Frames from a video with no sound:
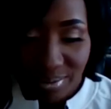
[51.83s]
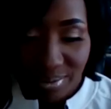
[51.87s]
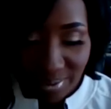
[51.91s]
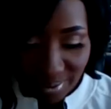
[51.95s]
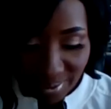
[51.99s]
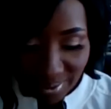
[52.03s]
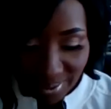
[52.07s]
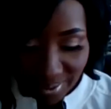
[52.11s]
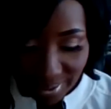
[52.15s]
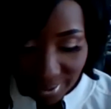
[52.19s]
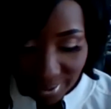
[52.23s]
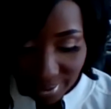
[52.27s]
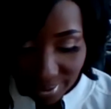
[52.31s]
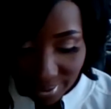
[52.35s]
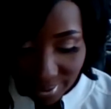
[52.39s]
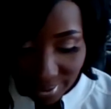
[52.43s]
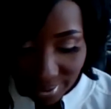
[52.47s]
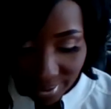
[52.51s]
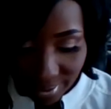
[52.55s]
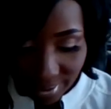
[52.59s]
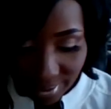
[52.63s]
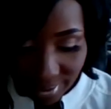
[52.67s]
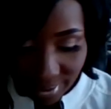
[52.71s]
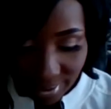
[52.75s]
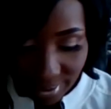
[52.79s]

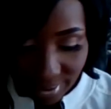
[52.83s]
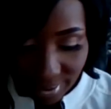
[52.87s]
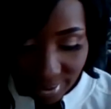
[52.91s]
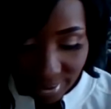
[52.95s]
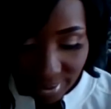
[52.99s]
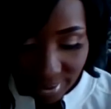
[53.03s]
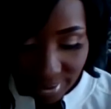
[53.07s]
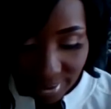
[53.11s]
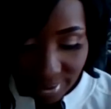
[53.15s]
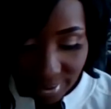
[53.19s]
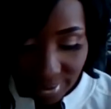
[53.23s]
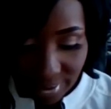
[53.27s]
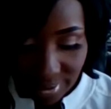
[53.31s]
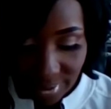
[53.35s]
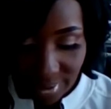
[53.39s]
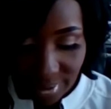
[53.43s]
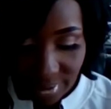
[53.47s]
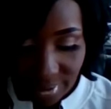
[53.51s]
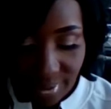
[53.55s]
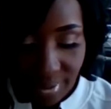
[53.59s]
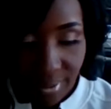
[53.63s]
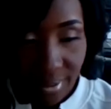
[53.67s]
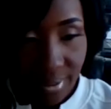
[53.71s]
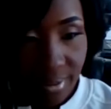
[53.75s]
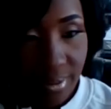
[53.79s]

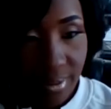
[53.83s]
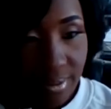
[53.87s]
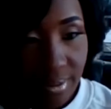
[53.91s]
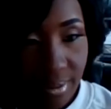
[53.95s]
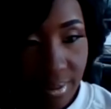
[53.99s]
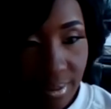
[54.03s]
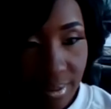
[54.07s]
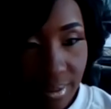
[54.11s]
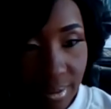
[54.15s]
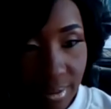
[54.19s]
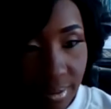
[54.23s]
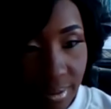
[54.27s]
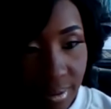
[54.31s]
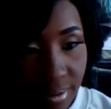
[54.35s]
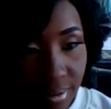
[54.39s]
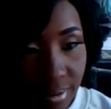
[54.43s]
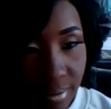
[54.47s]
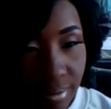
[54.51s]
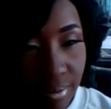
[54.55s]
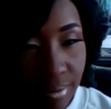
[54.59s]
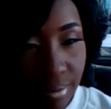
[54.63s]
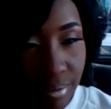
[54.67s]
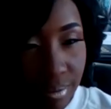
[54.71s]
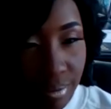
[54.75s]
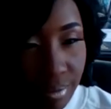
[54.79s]

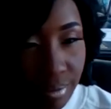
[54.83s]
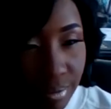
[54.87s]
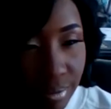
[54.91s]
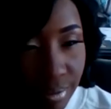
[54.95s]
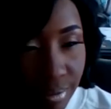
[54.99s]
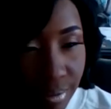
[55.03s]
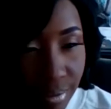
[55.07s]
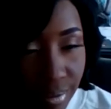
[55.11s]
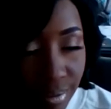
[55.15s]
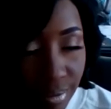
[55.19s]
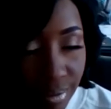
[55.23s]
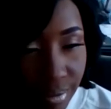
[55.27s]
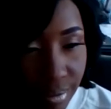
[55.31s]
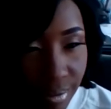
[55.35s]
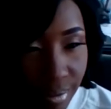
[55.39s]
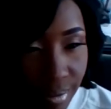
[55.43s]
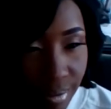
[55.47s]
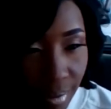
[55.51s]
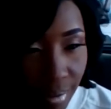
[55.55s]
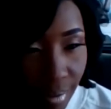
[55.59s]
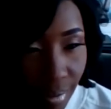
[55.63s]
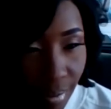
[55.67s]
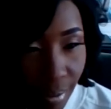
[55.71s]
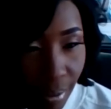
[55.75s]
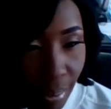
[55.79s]

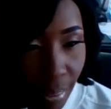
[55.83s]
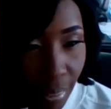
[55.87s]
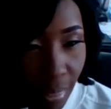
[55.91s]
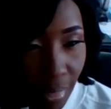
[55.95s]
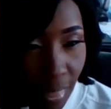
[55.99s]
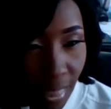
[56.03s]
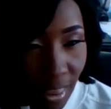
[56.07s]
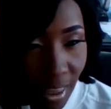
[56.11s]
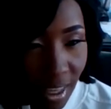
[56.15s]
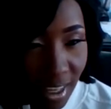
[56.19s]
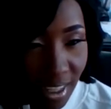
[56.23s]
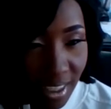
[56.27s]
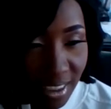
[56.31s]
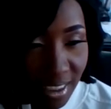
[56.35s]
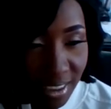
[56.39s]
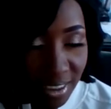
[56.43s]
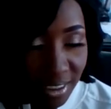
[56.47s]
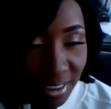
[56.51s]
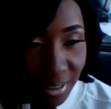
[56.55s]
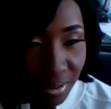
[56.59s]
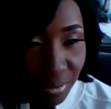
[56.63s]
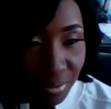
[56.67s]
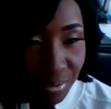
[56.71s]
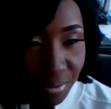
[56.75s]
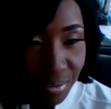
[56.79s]

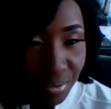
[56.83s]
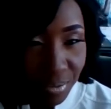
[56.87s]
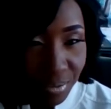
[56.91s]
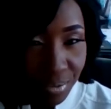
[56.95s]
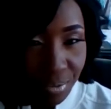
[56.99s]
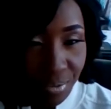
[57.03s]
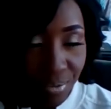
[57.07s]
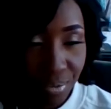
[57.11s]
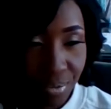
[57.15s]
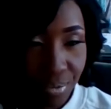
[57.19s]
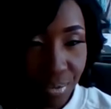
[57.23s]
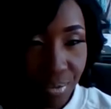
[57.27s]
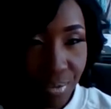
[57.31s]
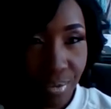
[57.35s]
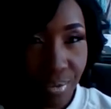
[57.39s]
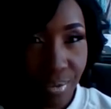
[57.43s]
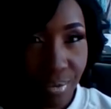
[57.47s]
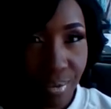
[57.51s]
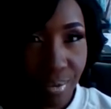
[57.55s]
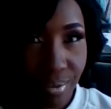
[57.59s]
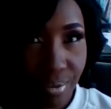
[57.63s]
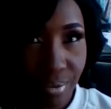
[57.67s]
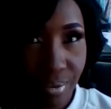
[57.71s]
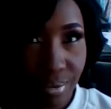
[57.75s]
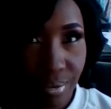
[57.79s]

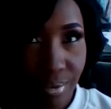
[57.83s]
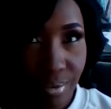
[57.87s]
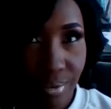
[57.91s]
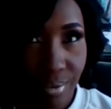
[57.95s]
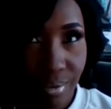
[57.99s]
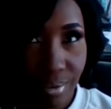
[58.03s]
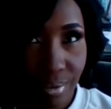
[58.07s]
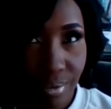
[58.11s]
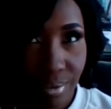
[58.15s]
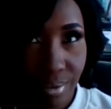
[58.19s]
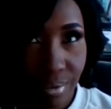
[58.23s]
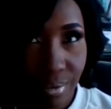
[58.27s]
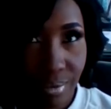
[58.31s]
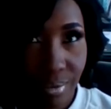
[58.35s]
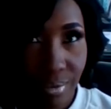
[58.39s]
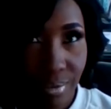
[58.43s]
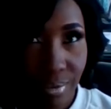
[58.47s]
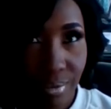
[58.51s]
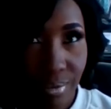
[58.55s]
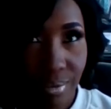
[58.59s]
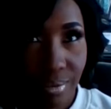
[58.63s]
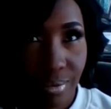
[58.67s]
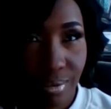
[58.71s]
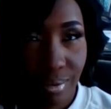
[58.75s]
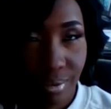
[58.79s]

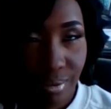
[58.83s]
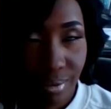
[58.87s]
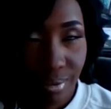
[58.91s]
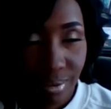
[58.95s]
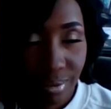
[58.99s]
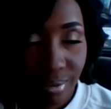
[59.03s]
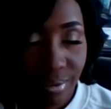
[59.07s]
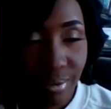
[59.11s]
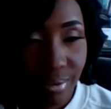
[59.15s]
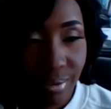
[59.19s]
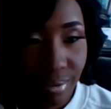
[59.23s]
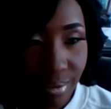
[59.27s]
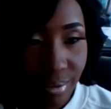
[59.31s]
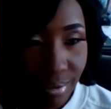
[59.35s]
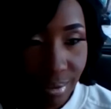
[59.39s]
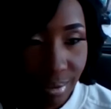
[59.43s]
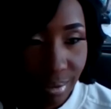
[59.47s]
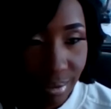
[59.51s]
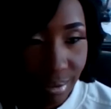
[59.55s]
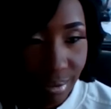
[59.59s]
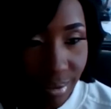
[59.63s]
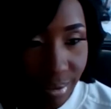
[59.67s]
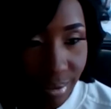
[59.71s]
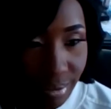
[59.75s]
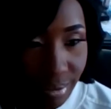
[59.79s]
The person shown says nothing.